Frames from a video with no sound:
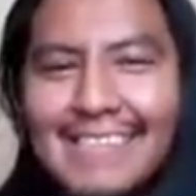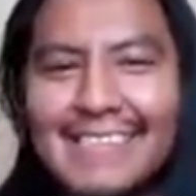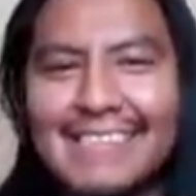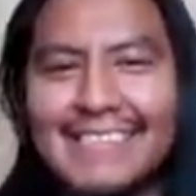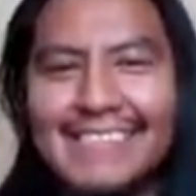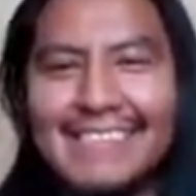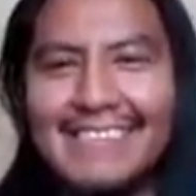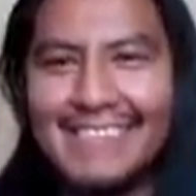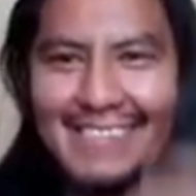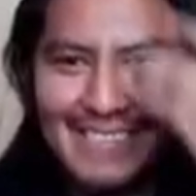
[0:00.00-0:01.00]

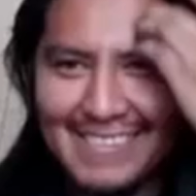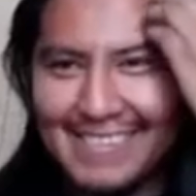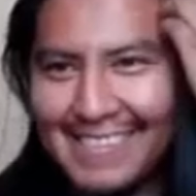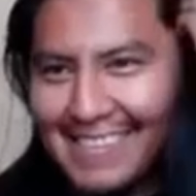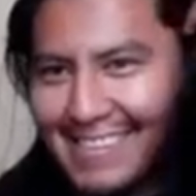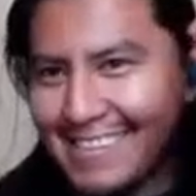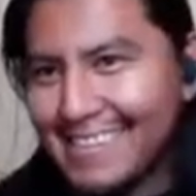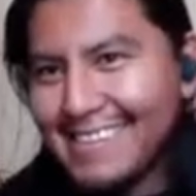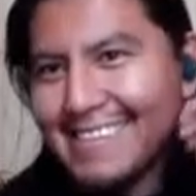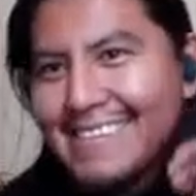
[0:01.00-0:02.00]

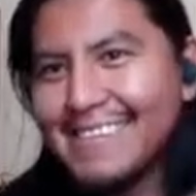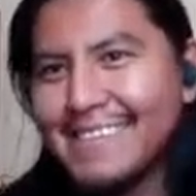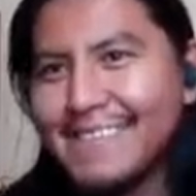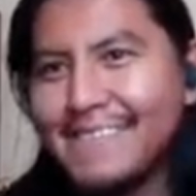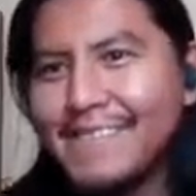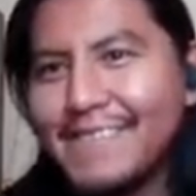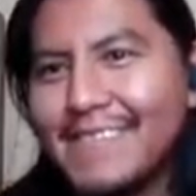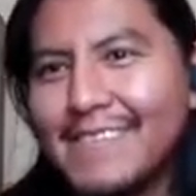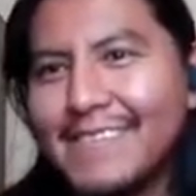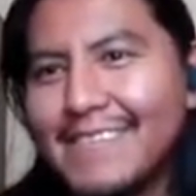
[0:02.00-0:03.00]

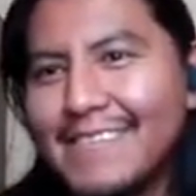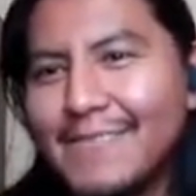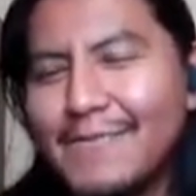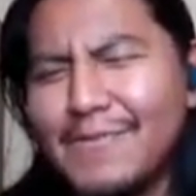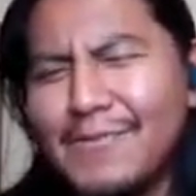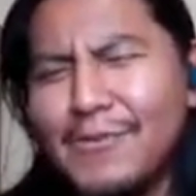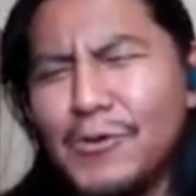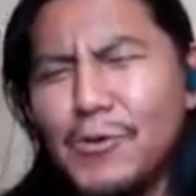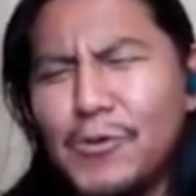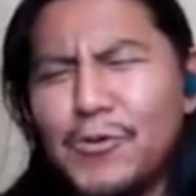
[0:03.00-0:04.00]

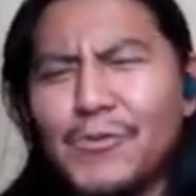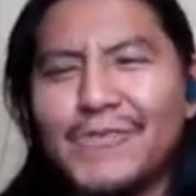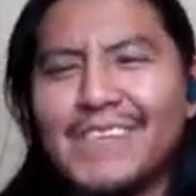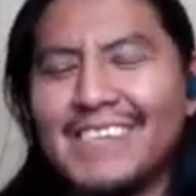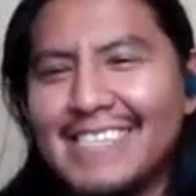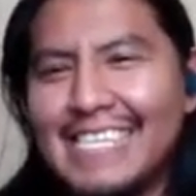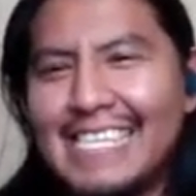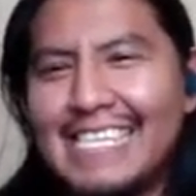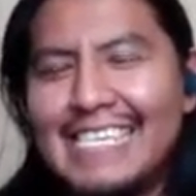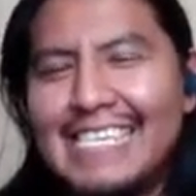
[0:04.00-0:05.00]

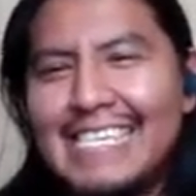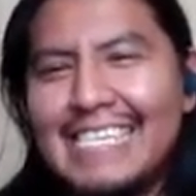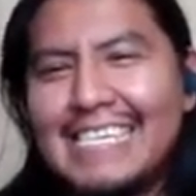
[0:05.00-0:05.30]
No words are spoken by the person on screen.